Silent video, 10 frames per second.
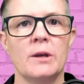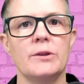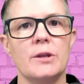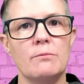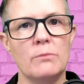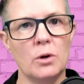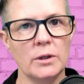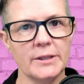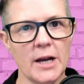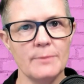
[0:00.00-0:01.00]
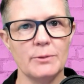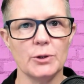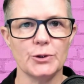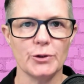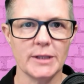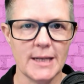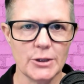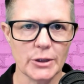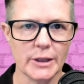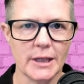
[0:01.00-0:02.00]
The more times you're
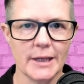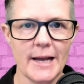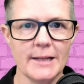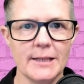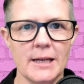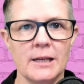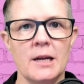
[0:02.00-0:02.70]
strategically connecting,